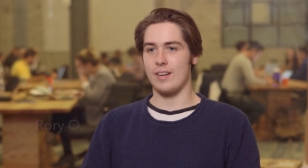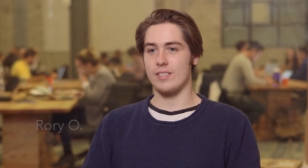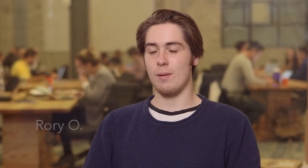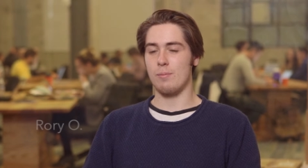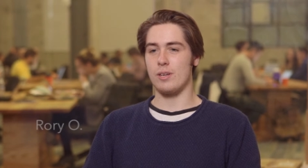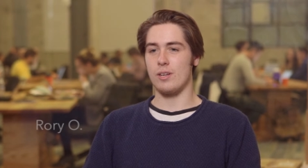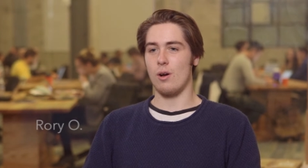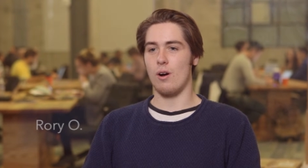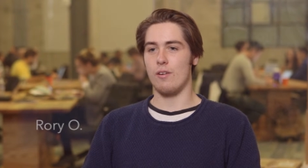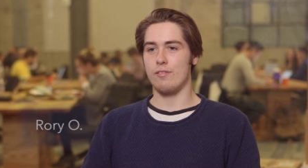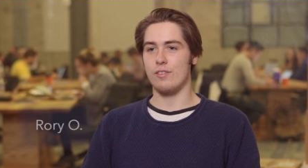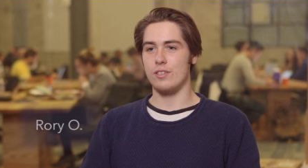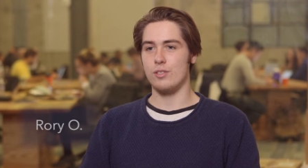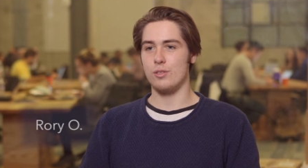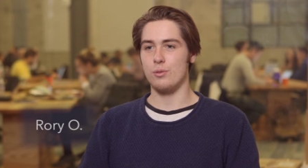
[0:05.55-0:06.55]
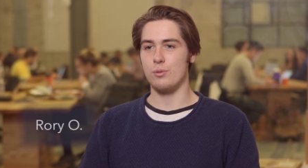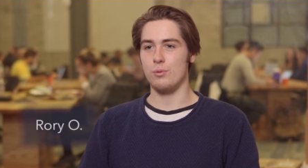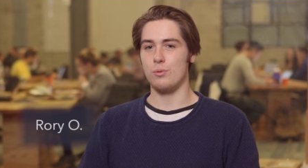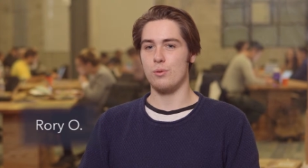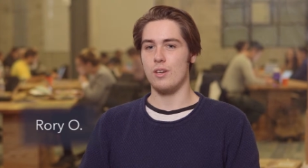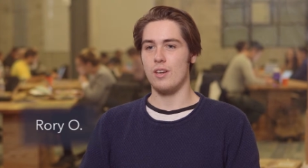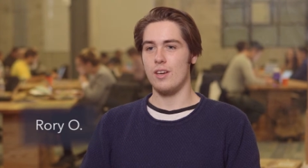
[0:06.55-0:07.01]
accepting an offer
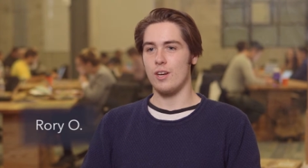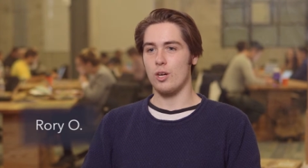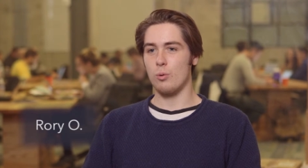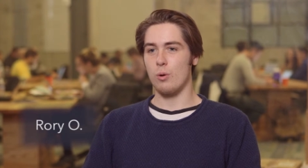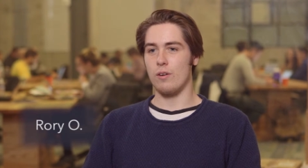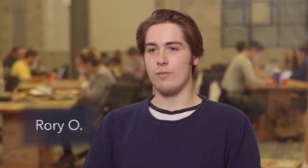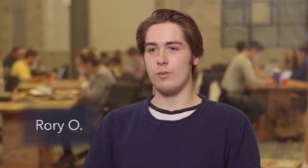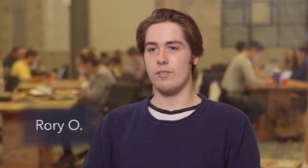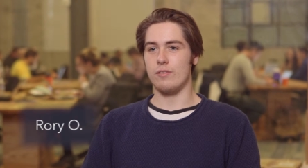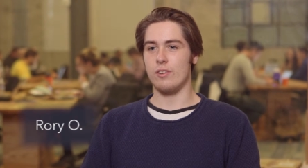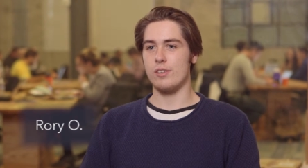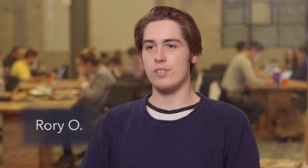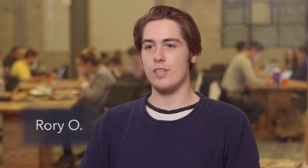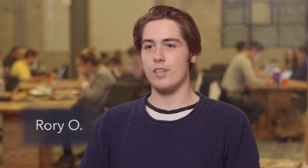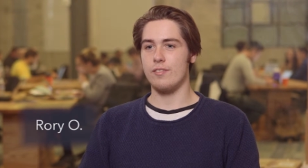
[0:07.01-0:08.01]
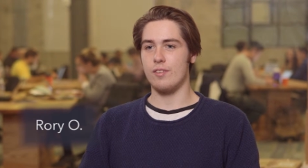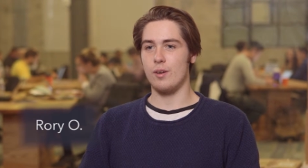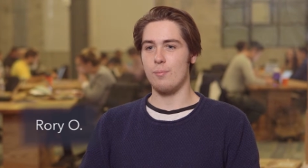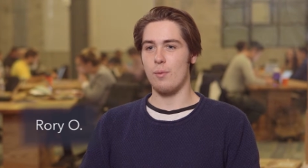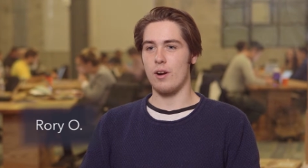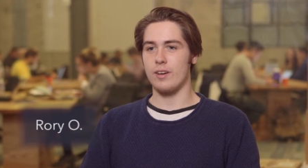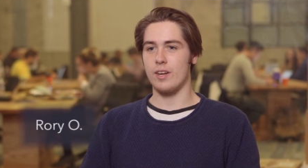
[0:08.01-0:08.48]
to Guelph University for
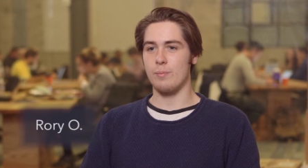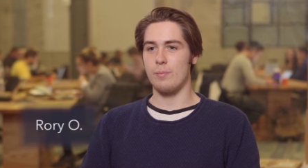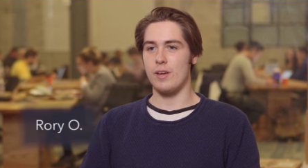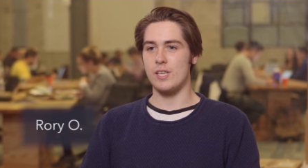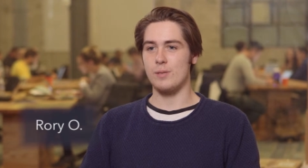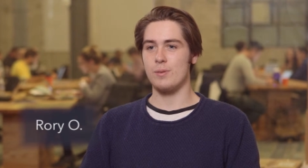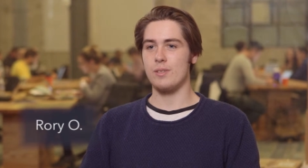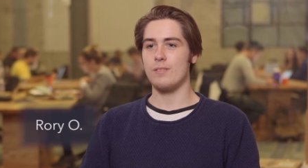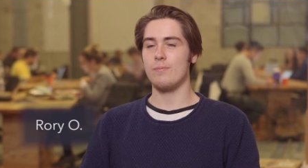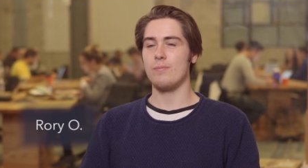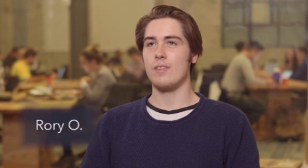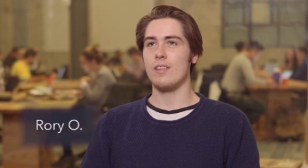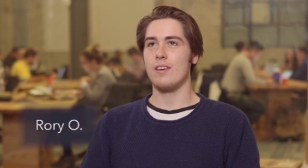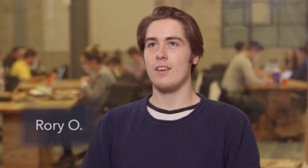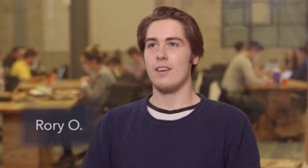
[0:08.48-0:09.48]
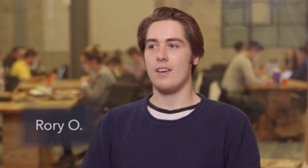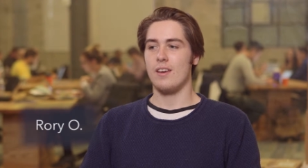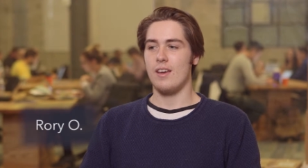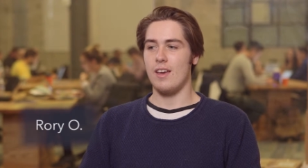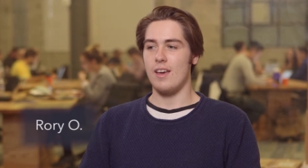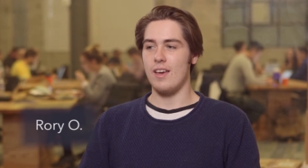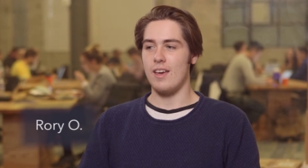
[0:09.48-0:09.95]
marketing management.
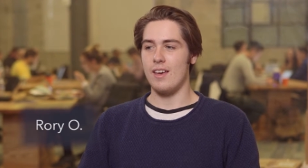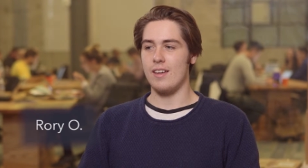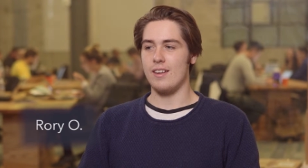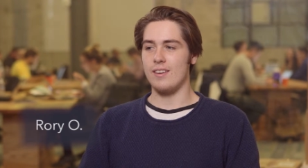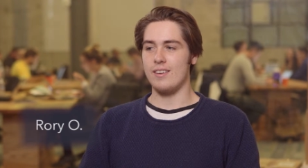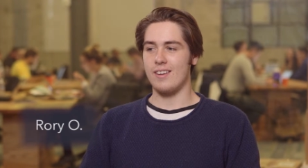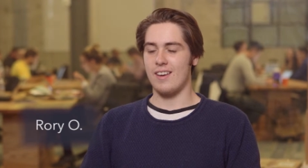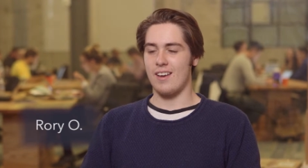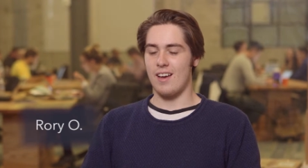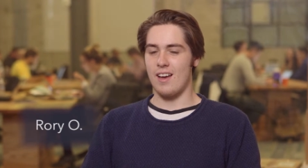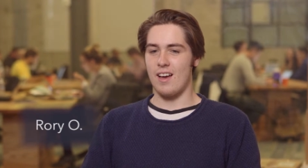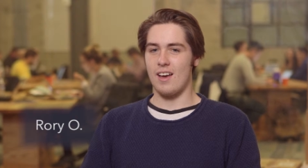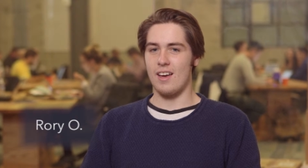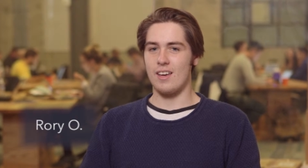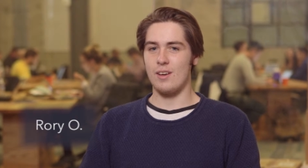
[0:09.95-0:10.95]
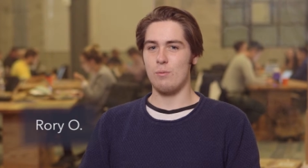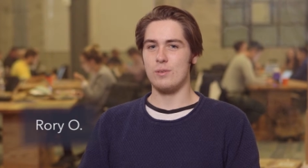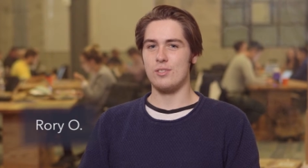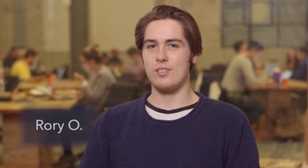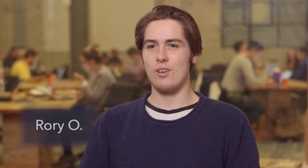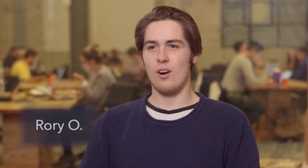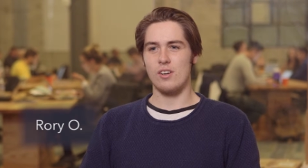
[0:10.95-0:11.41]
And I
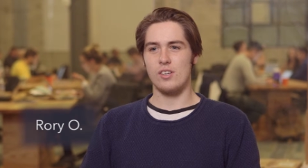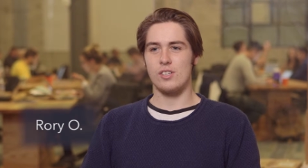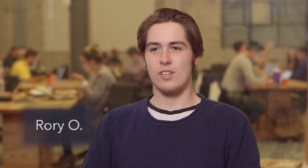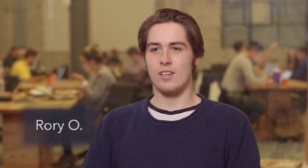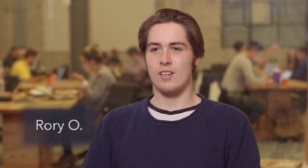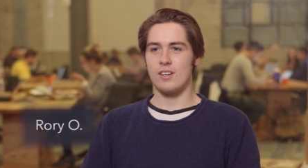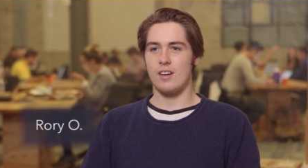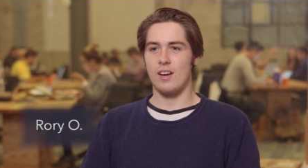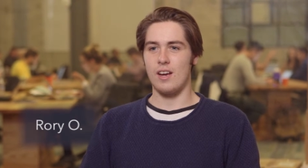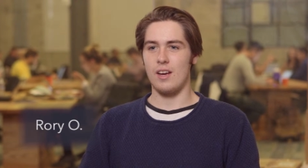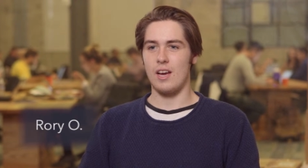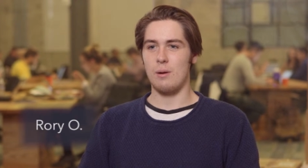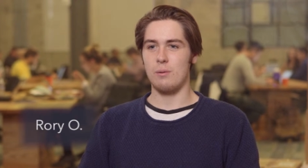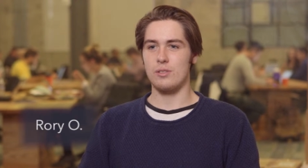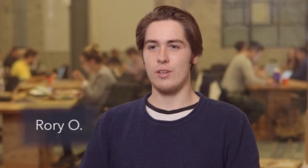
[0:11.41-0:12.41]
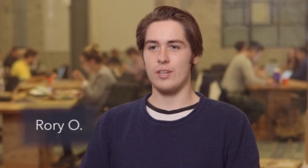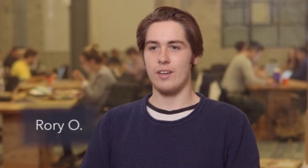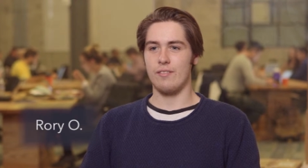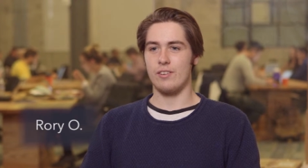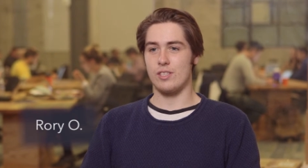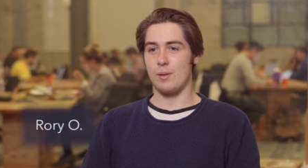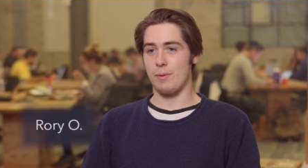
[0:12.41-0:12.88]
was not sure. I, I was
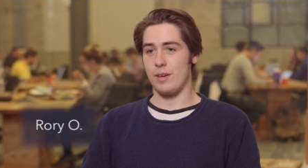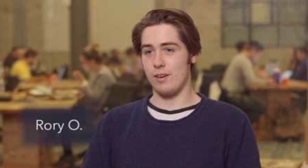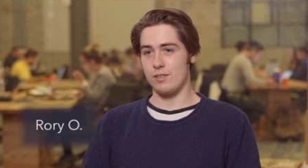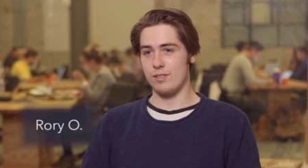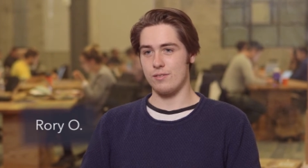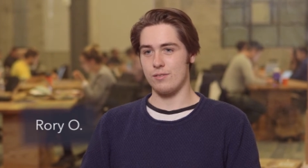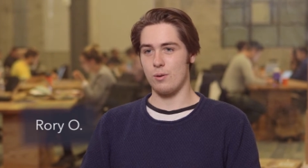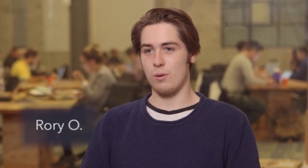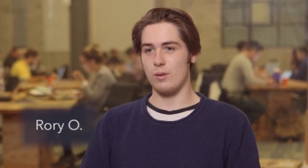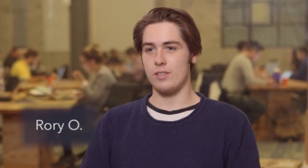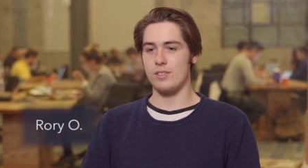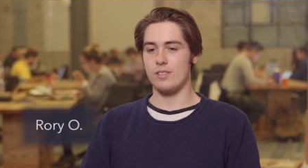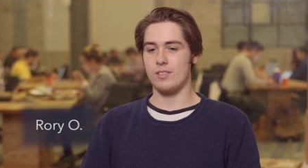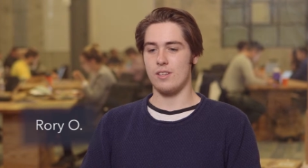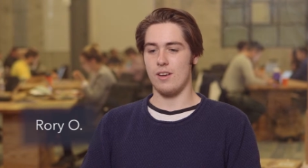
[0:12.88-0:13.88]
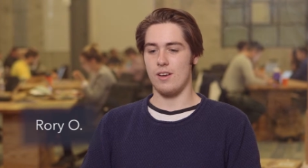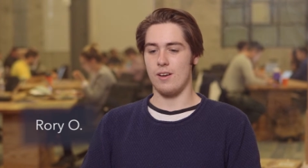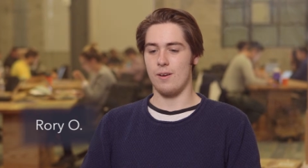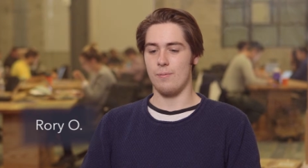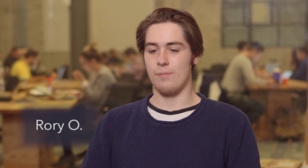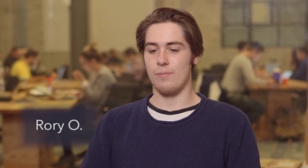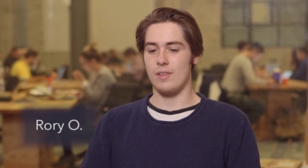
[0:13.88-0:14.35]
looking for something else, of course.
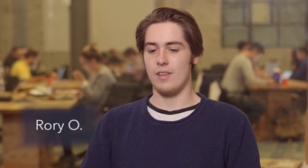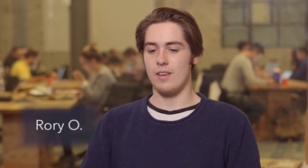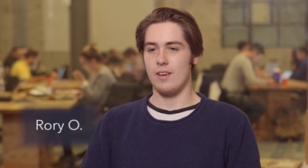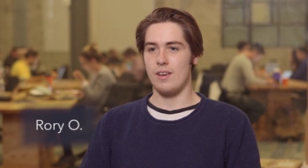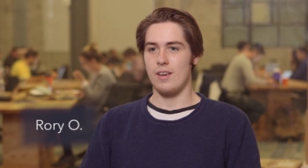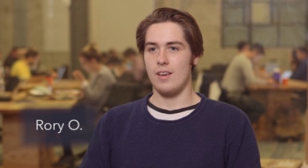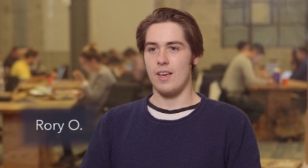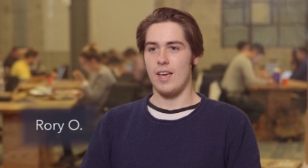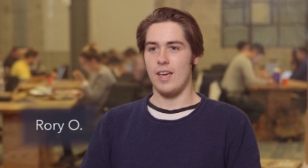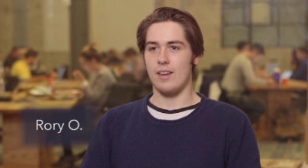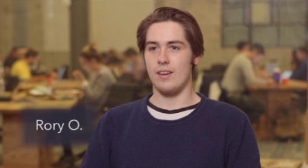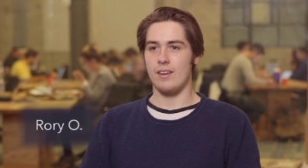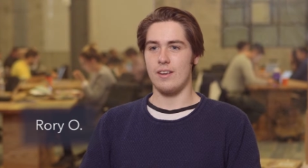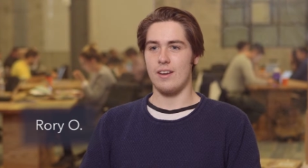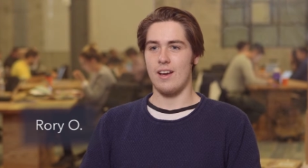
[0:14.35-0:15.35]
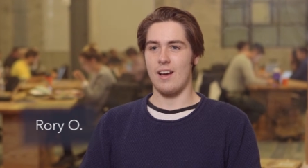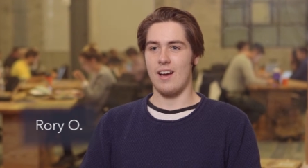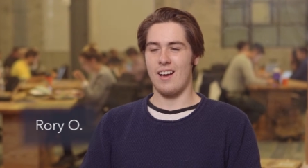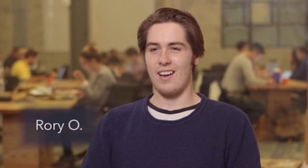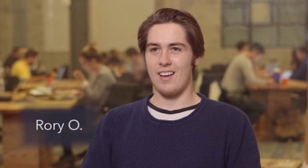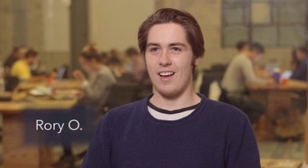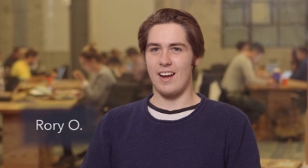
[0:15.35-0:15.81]
Um, and
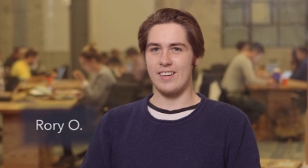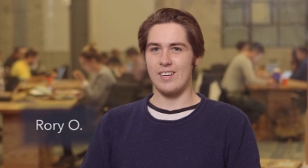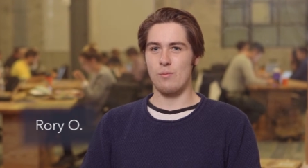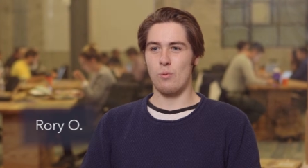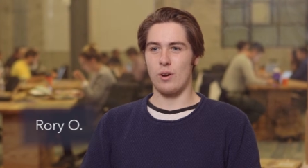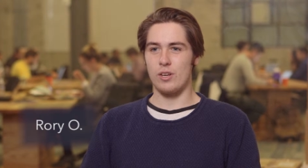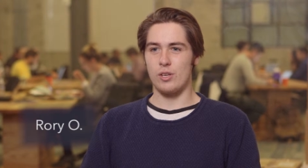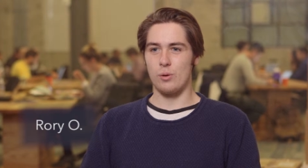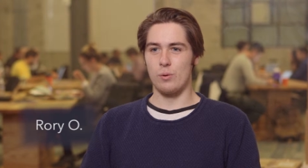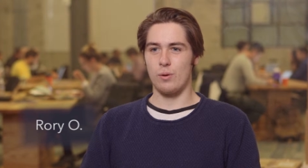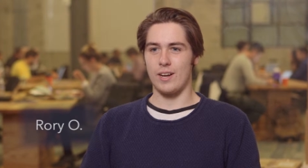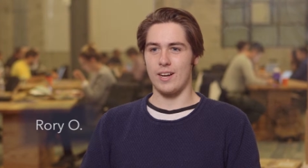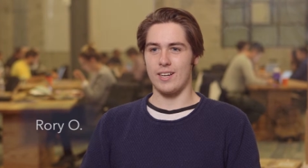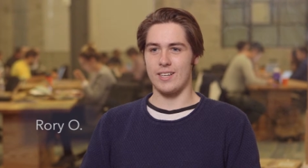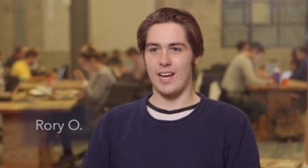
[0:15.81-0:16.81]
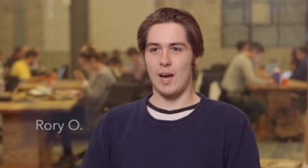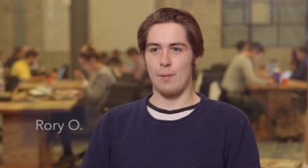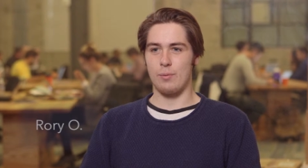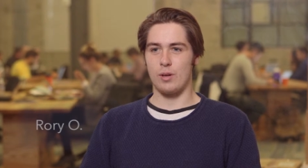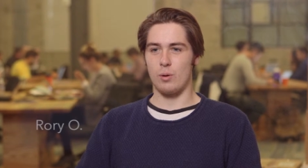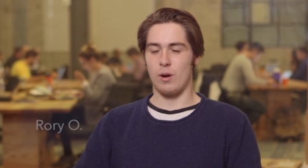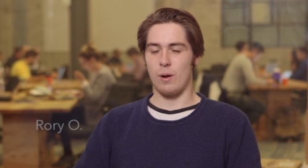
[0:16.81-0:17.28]
I didn't want to do like a
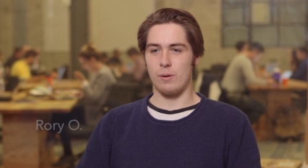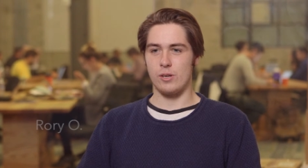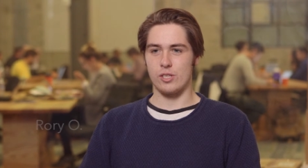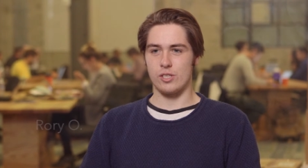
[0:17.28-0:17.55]
gap year where I would